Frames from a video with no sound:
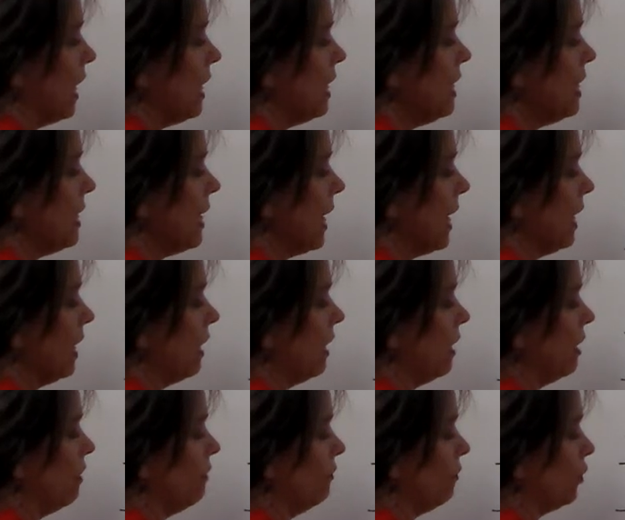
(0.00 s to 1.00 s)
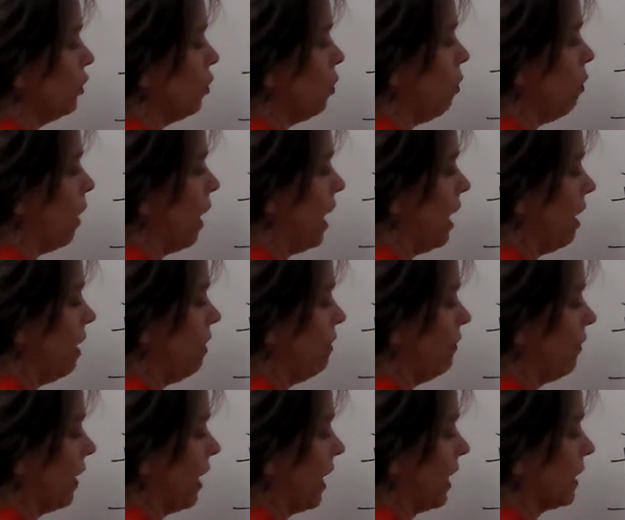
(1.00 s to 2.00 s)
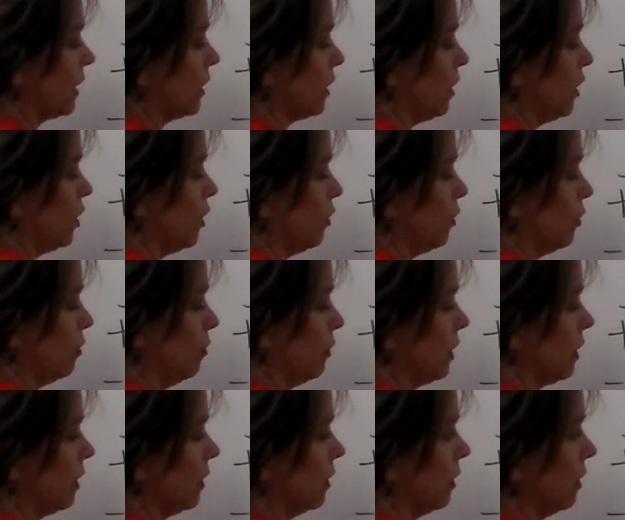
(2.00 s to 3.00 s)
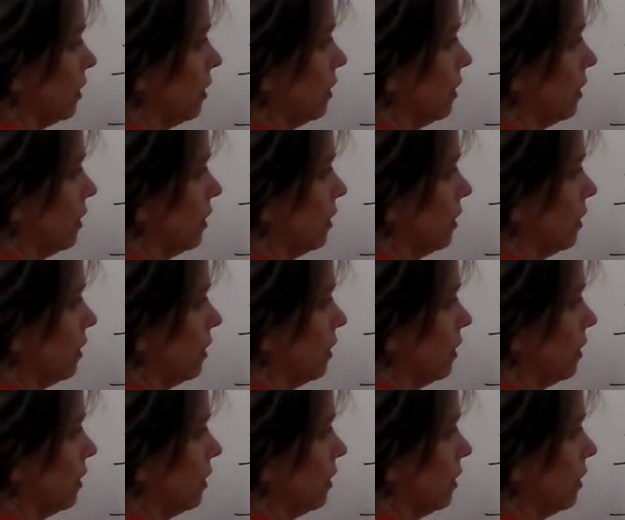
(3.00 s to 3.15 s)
negative 12x cubed.